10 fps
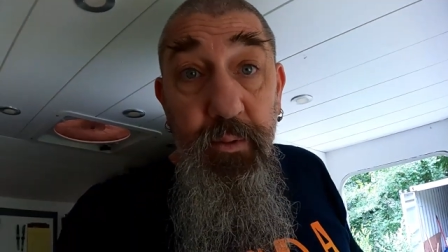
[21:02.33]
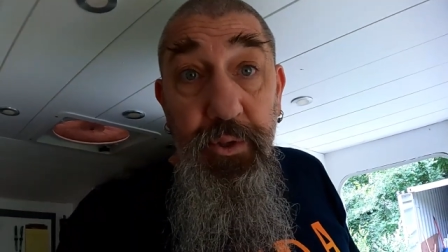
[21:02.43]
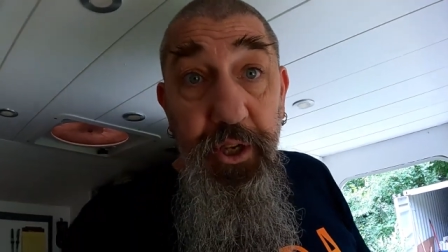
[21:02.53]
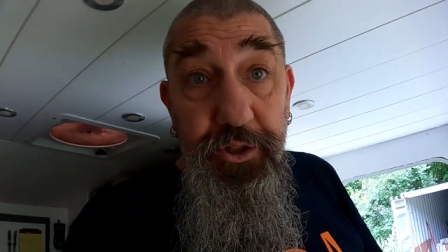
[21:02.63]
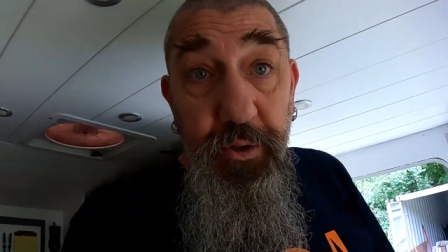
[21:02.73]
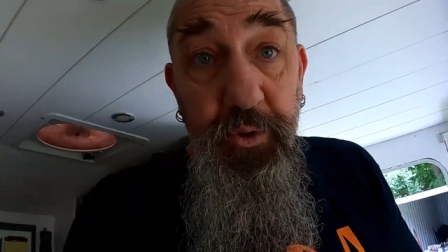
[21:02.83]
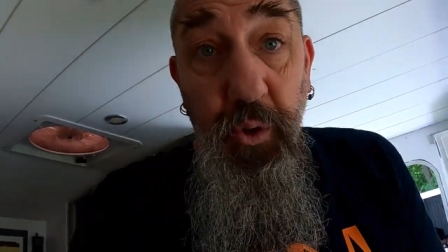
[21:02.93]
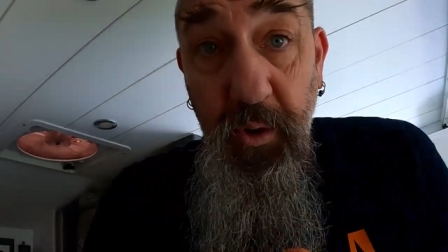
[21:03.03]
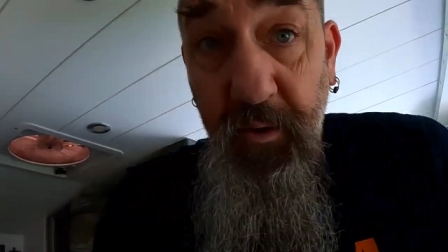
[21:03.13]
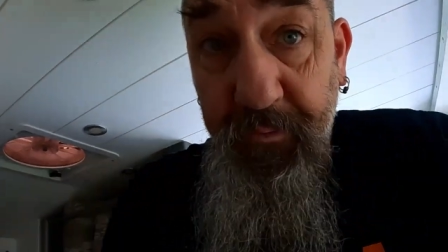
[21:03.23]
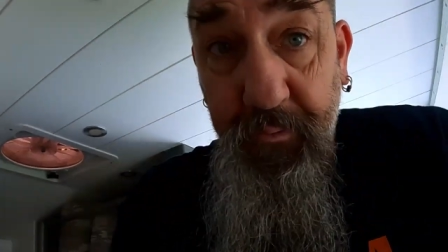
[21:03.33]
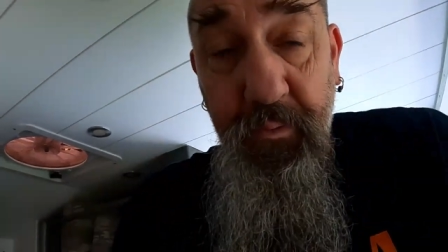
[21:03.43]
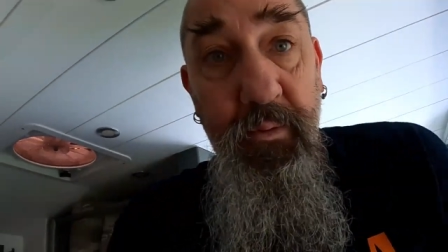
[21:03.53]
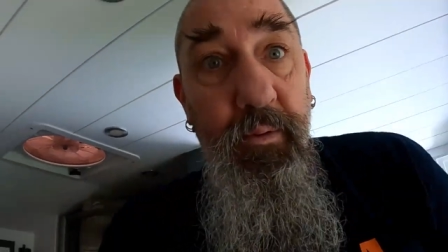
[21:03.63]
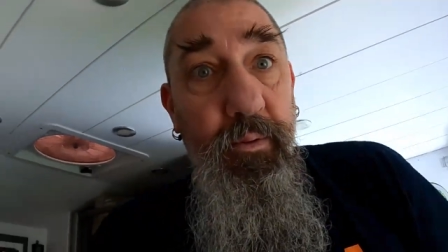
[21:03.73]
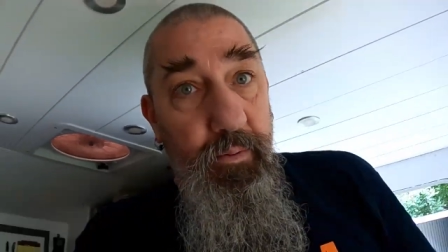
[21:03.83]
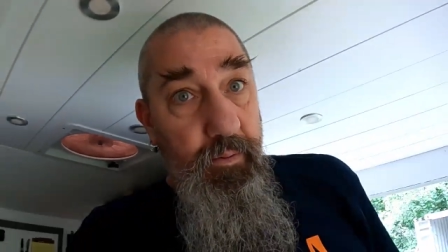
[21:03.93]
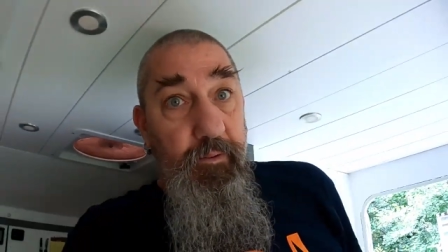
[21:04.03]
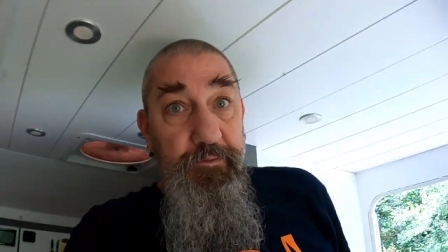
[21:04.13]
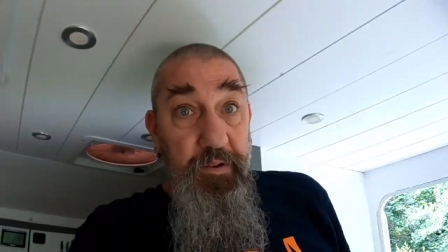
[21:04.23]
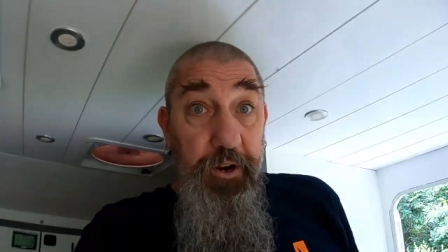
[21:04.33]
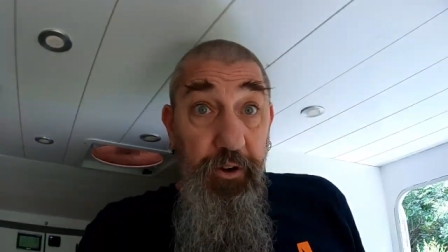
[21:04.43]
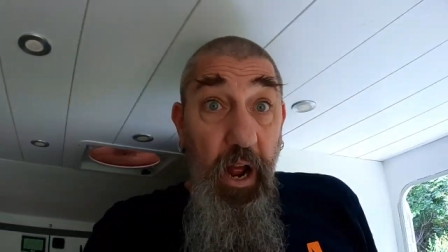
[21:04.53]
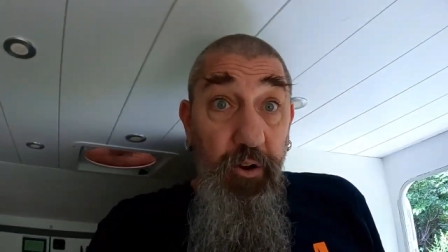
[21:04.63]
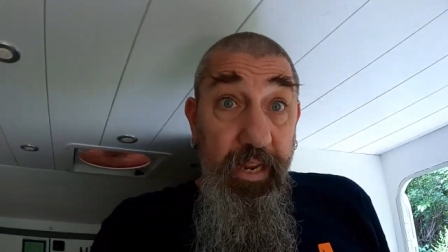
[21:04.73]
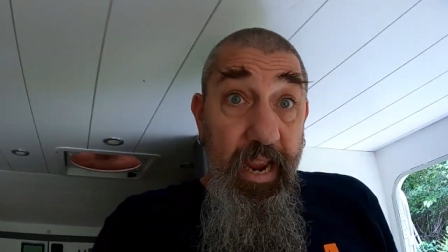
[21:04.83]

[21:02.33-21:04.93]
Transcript: system sort of figured out